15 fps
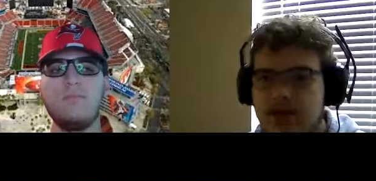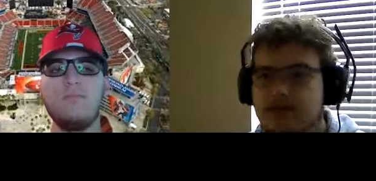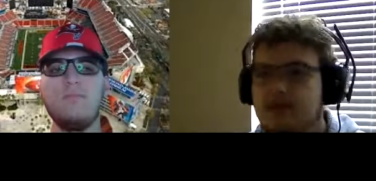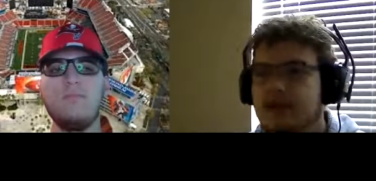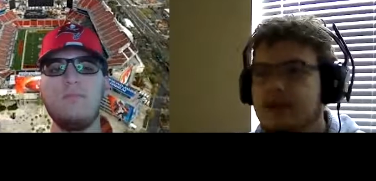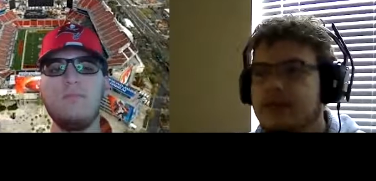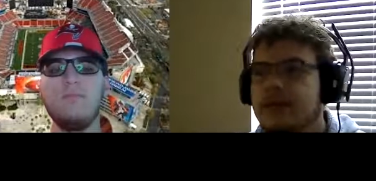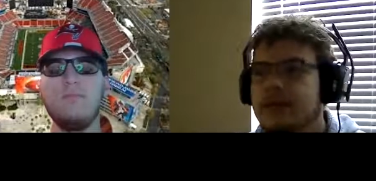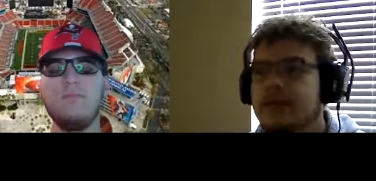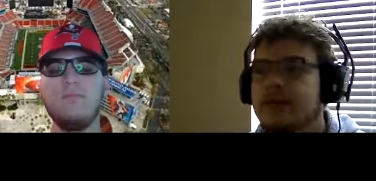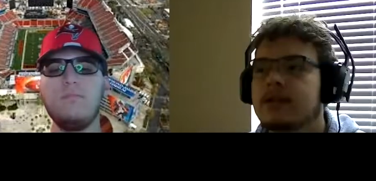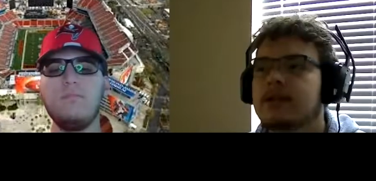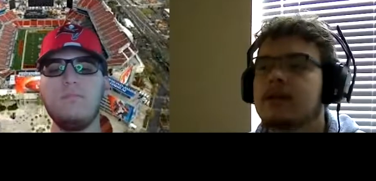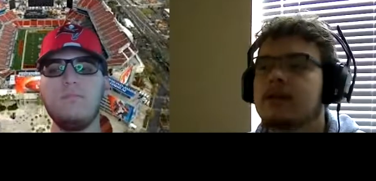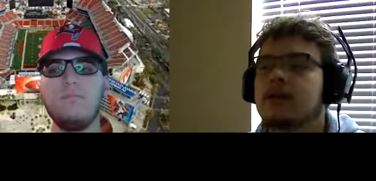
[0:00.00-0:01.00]
Speaker 1: for need,
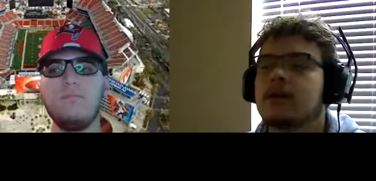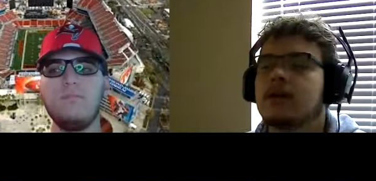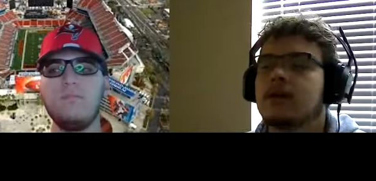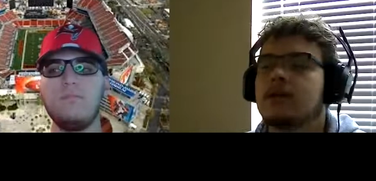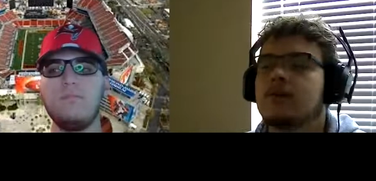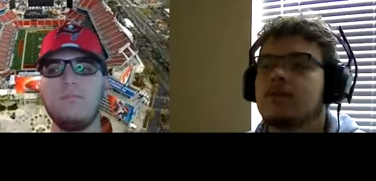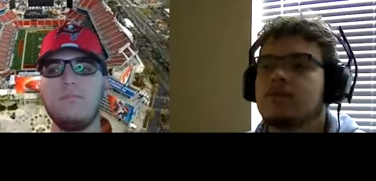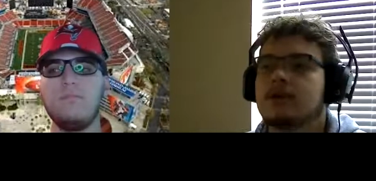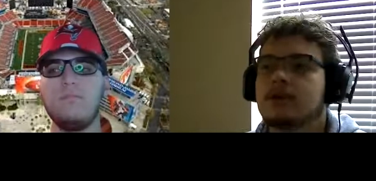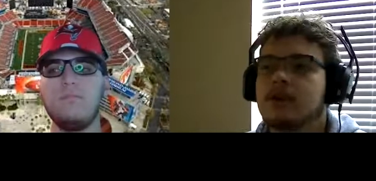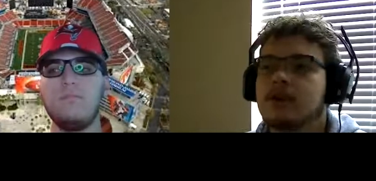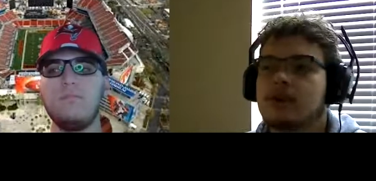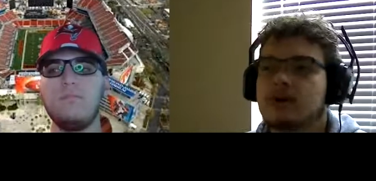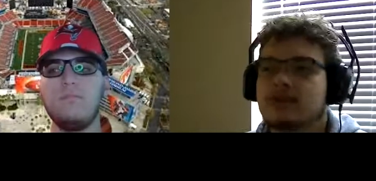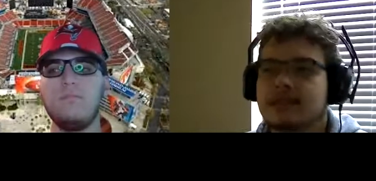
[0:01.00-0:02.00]

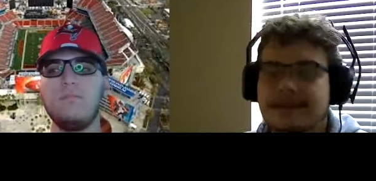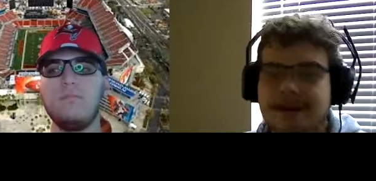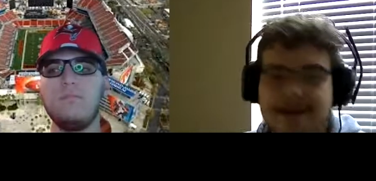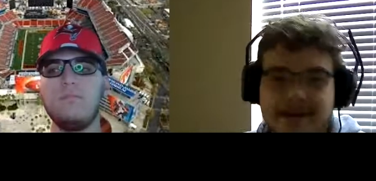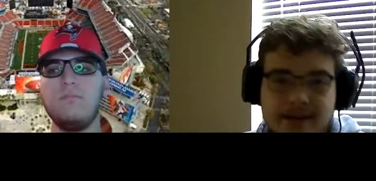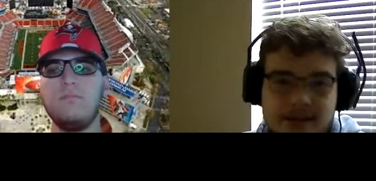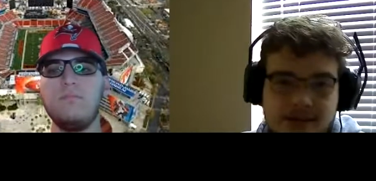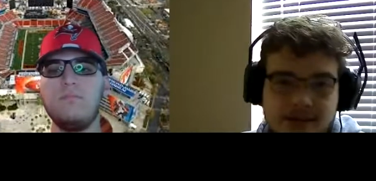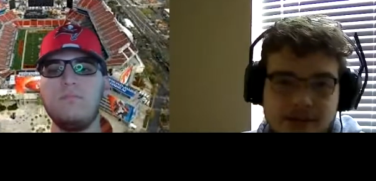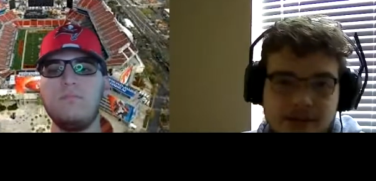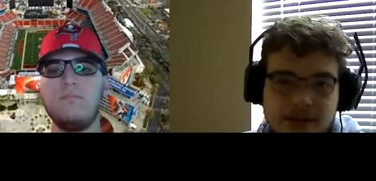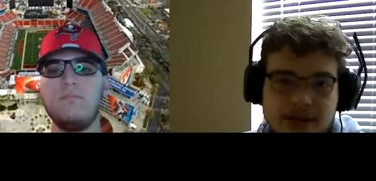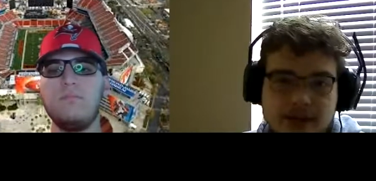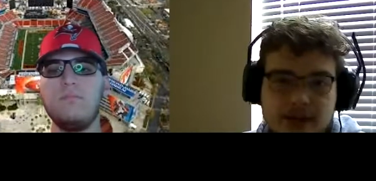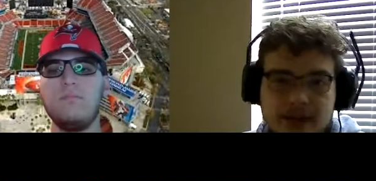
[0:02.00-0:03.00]
signing for
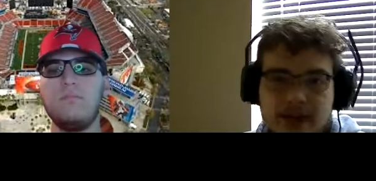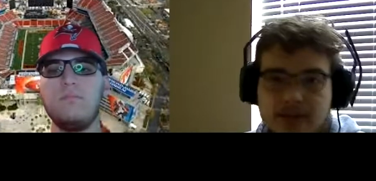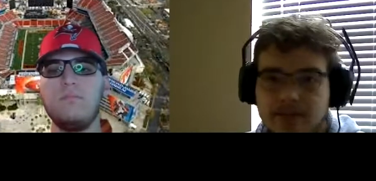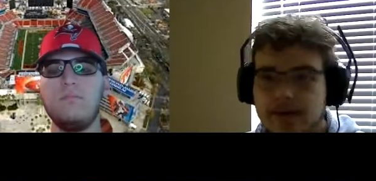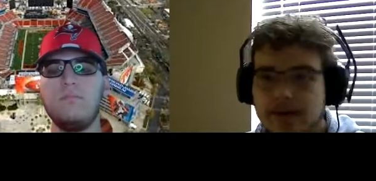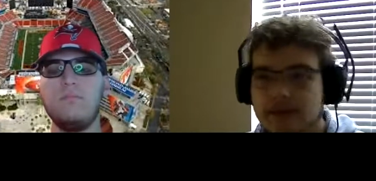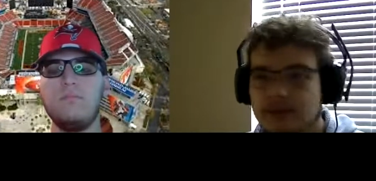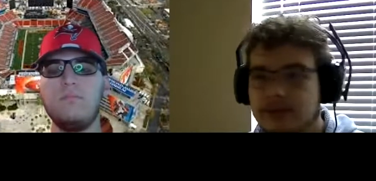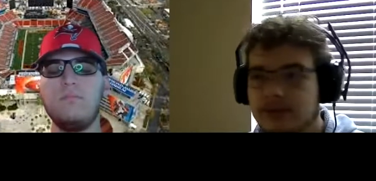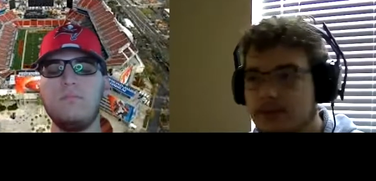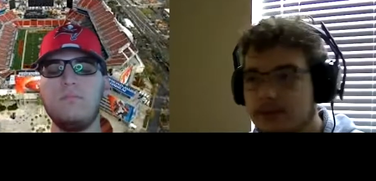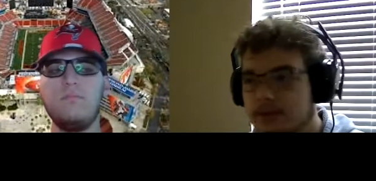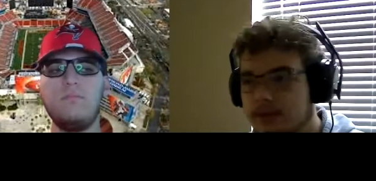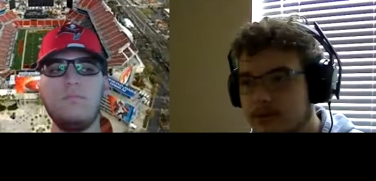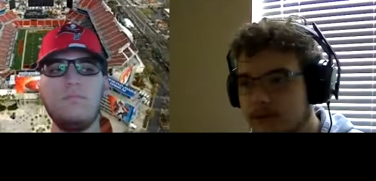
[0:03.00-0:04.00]
need, not really for
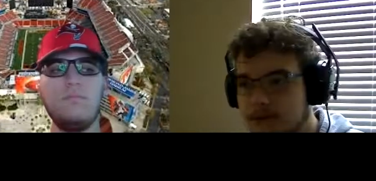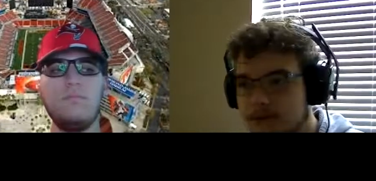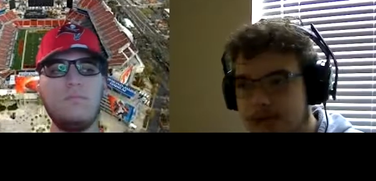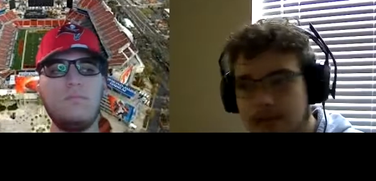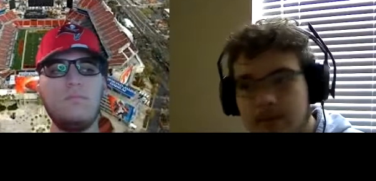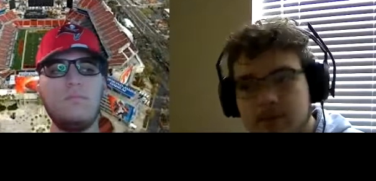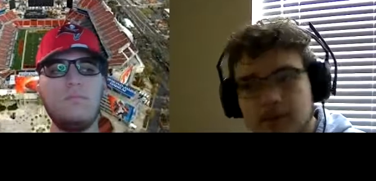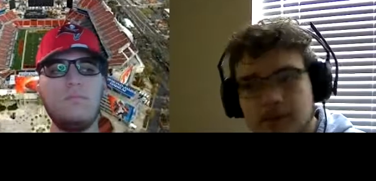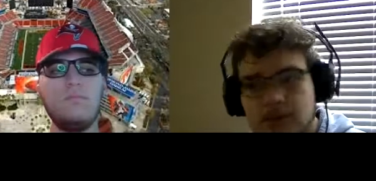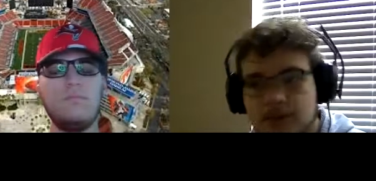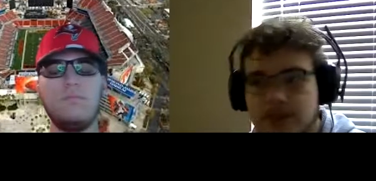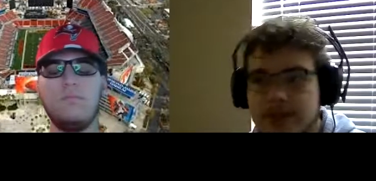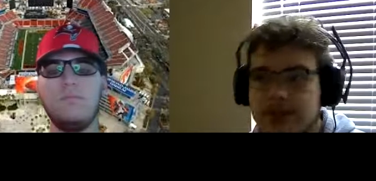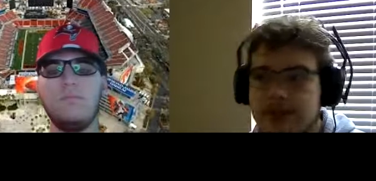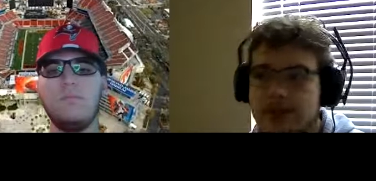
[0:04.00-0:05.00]

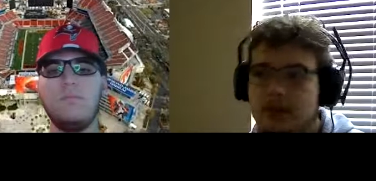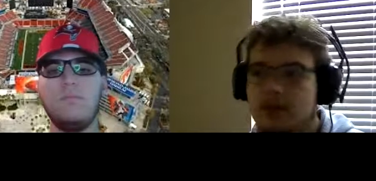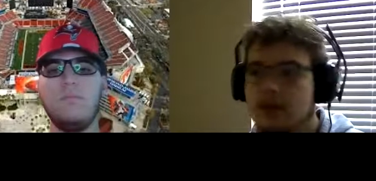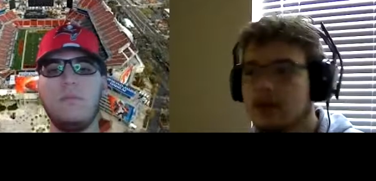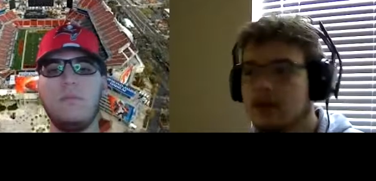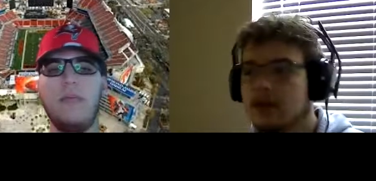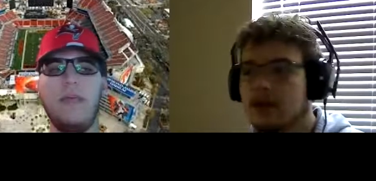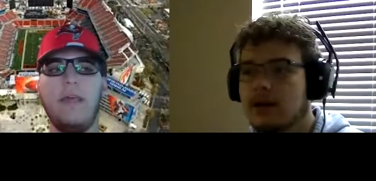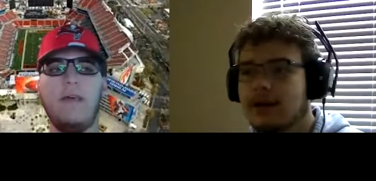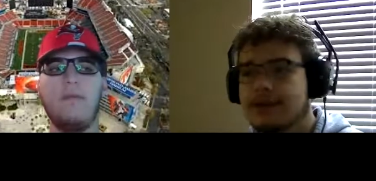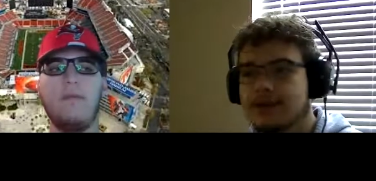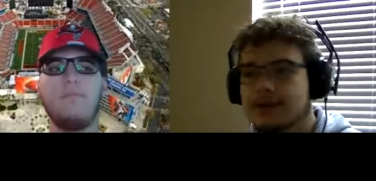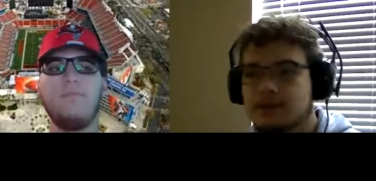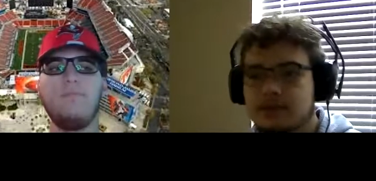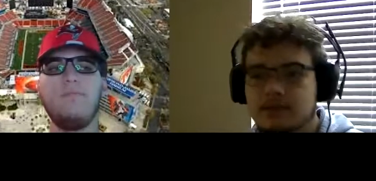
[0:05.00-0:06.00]
chemistry or, I
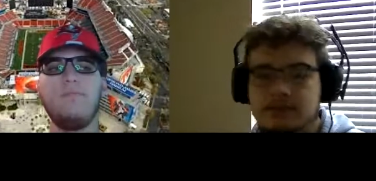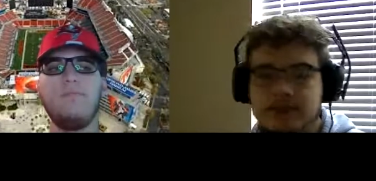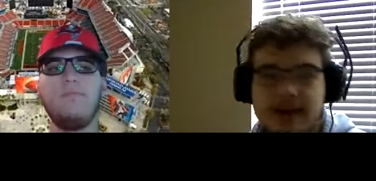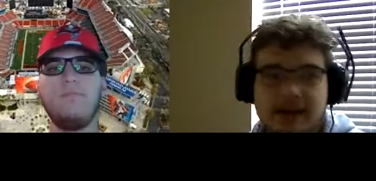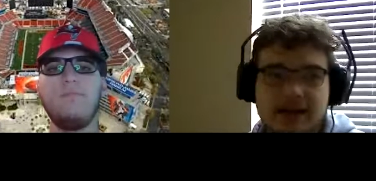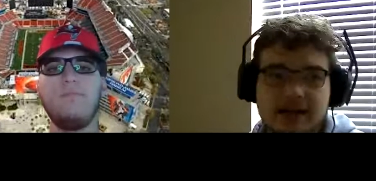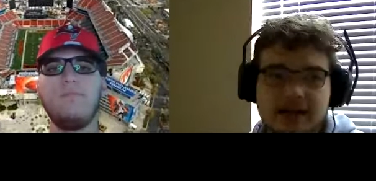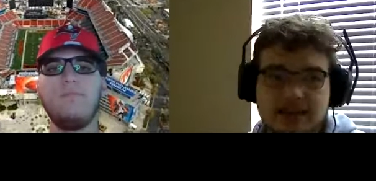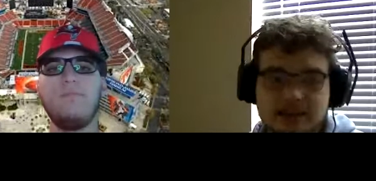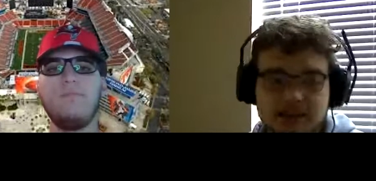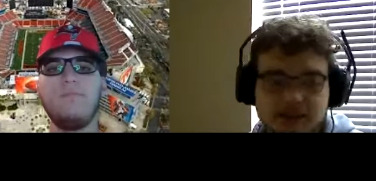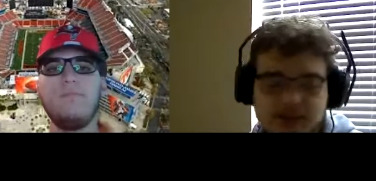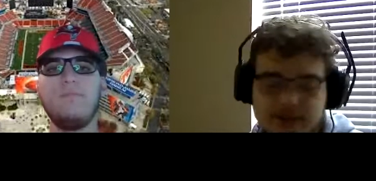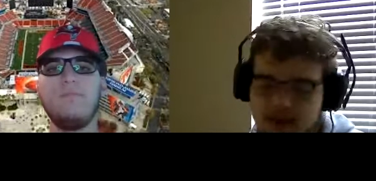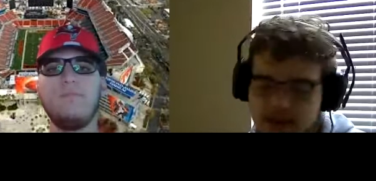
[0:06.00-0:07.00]
guess, backups or
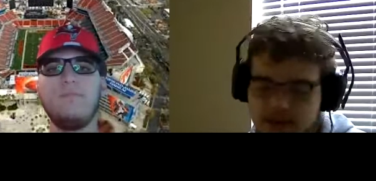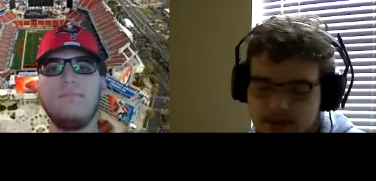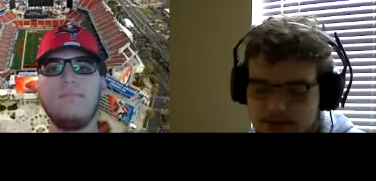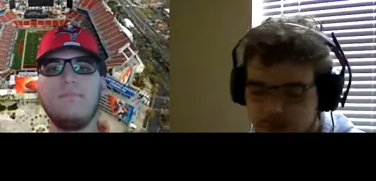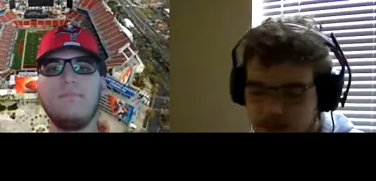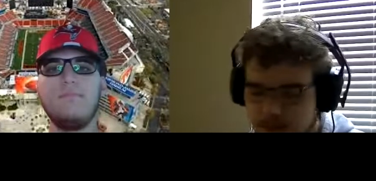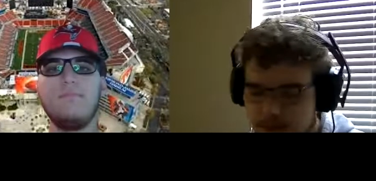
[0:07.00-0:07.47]
anything else.